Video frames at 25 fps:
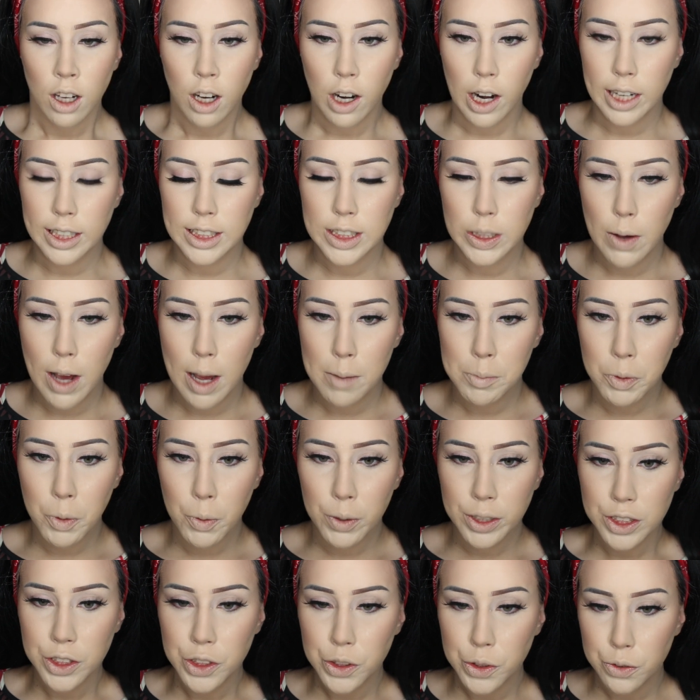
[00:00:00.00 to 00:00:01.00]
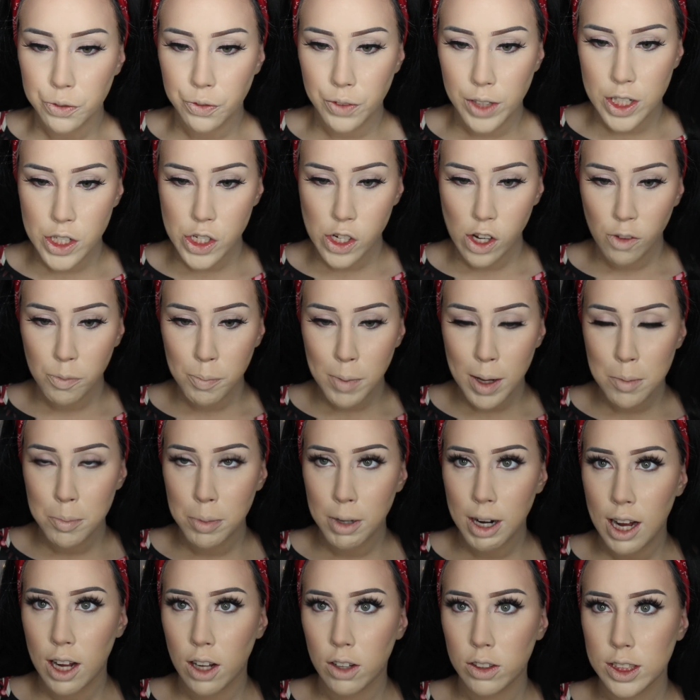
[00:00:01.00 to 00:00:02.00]
Alright, so I'm going to finish off my
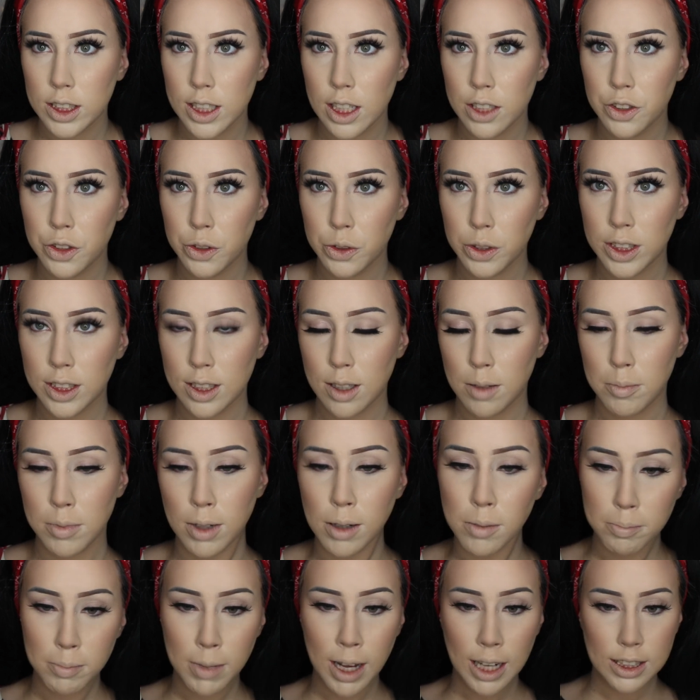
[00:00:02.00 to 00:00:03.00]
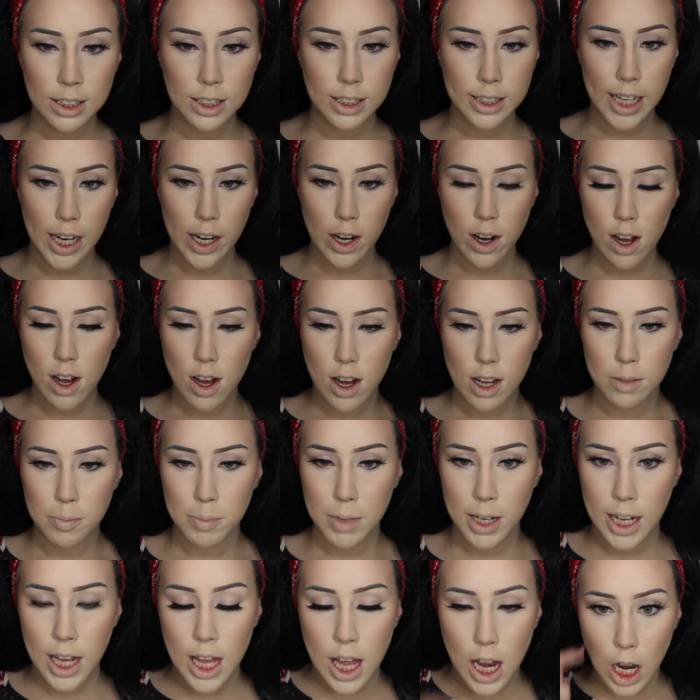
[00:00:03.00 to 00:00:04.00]
brows and do some mascara on
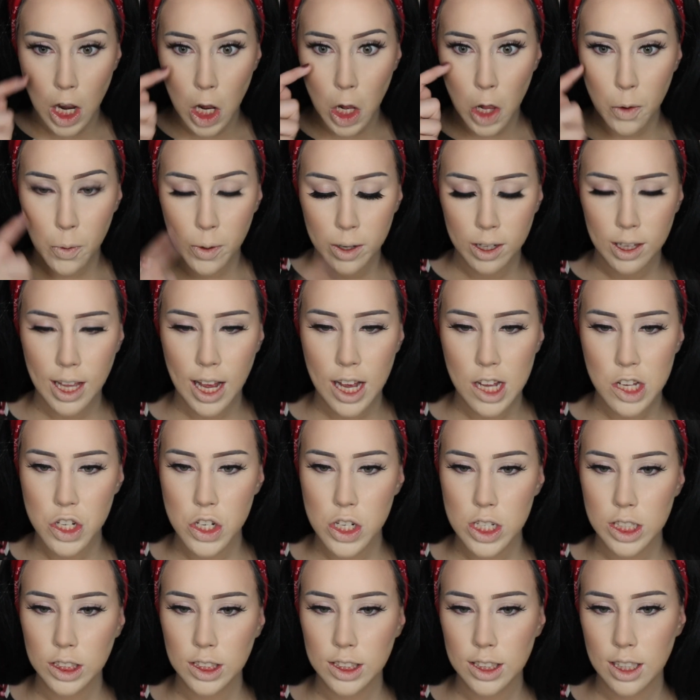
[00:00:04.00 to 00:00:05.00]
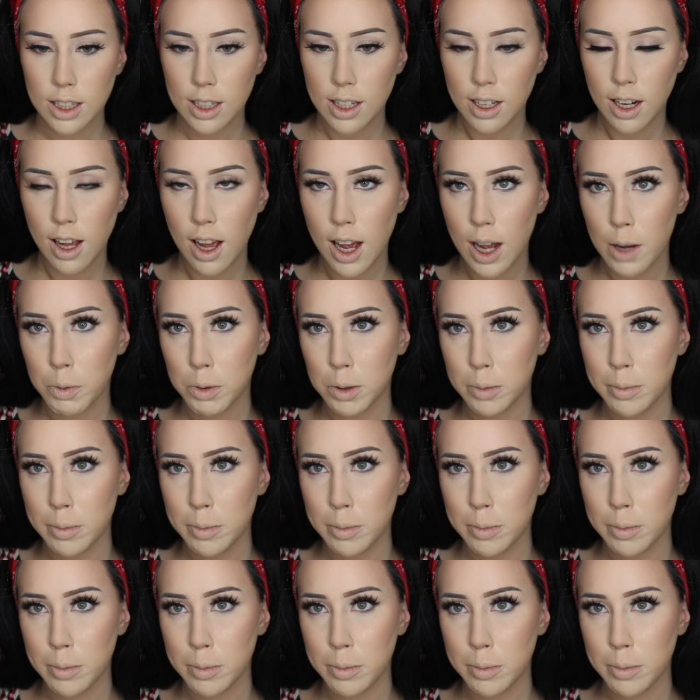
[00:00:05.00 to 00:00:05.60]
my lower lashes, and then I